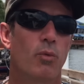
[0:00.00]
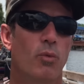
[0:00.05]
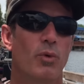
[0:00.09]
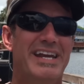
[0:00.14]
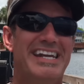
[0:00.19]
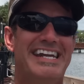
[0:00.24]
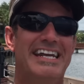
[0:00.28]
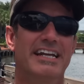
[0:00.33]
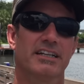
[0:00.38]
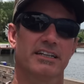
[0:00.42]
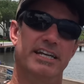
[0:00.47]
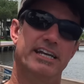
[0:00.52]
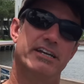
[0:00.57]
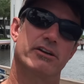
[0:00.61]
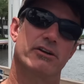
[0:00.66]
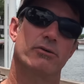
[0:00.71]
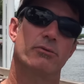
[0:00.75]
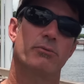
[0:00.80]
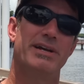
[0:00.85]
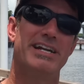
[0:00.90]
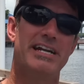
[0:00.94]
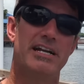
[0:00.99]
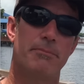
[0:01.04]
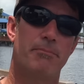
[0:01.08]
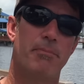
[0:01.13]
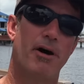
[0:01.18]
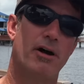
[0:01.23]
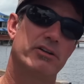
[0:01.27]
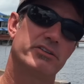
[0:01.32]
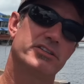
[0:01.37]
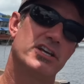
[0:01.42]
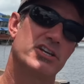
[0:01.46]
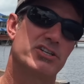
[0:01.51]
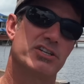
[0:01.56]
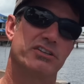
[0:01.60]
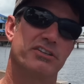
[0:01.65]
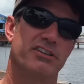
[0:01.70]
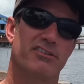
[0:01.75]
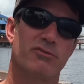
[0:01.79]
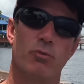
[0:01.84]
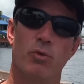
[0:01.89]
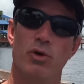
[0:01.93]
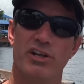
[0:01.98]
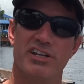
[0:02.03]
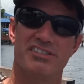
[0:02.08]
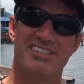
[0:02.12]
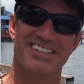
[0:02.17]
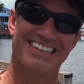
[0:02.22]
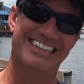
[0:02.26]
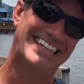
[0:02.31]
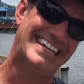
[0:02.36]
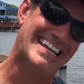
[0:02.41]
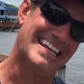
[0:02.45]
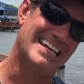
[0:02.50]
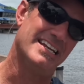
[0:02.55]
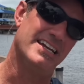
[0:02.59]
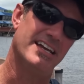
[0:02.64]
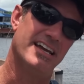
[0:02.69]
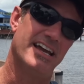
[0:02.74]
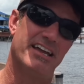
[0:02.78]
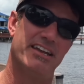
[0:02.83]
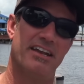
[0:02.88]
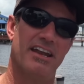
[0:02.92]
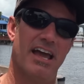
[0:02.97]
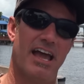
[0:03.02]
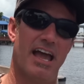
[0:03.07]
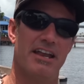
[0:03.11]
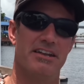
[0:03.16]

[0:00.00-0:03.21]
We need a leader. We need a politician that's willing to lead and,